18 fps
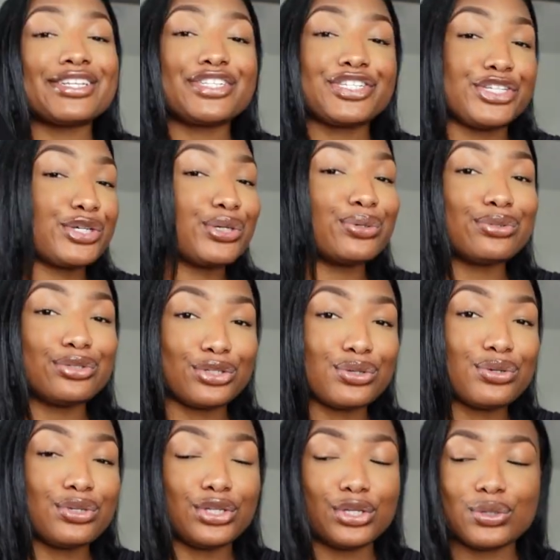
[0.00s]
still
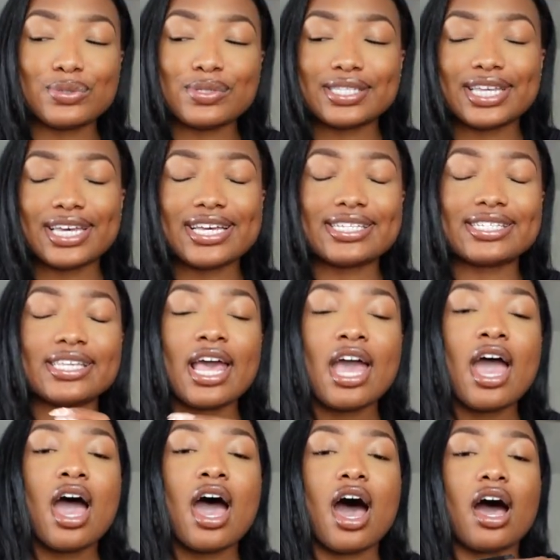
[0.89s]
do use this.
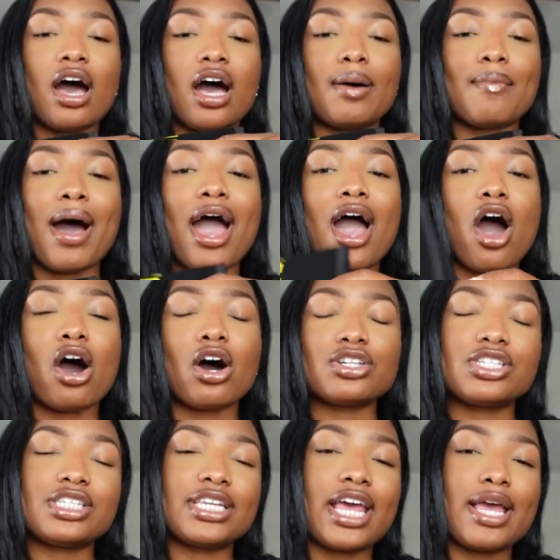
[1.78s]
I
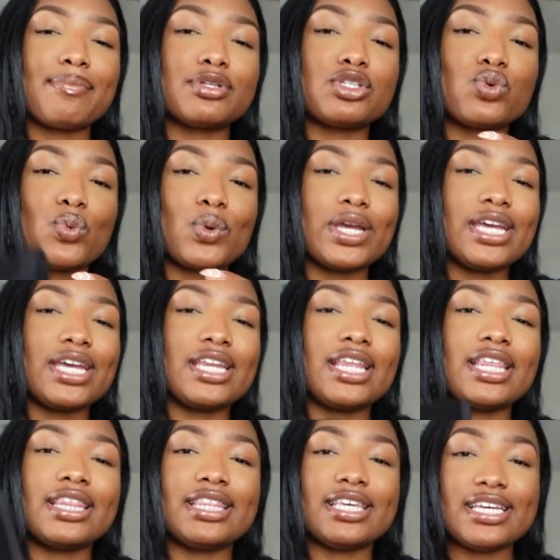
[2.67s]
alternate
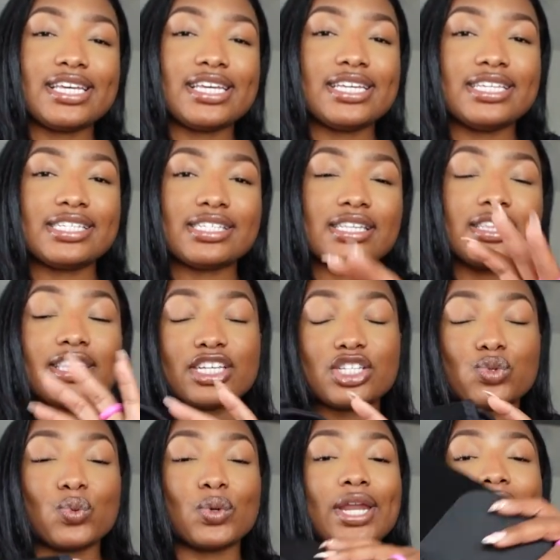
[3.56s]
between
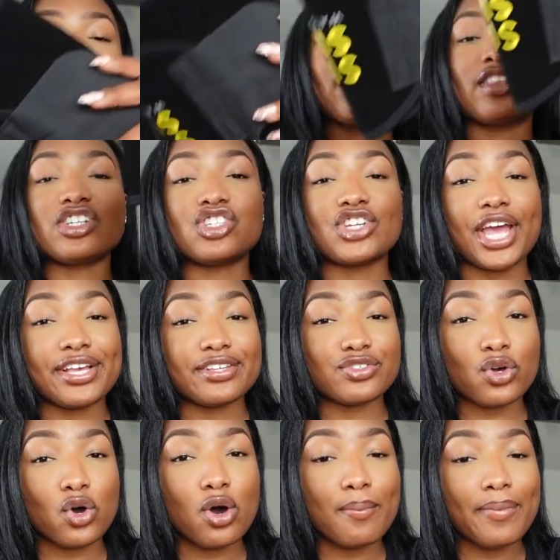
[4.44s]
this one and the
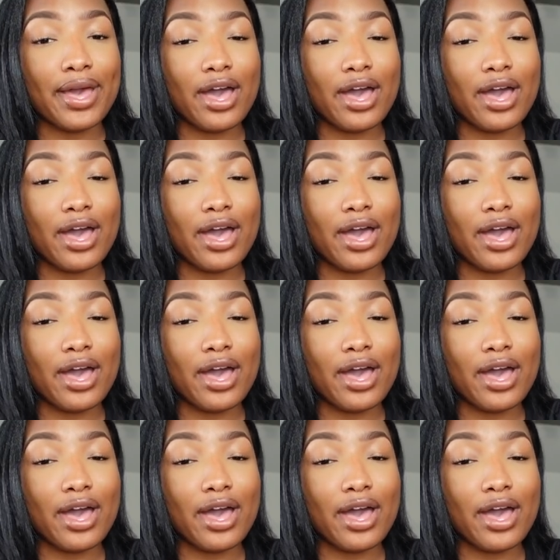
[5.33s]
J-Sculpt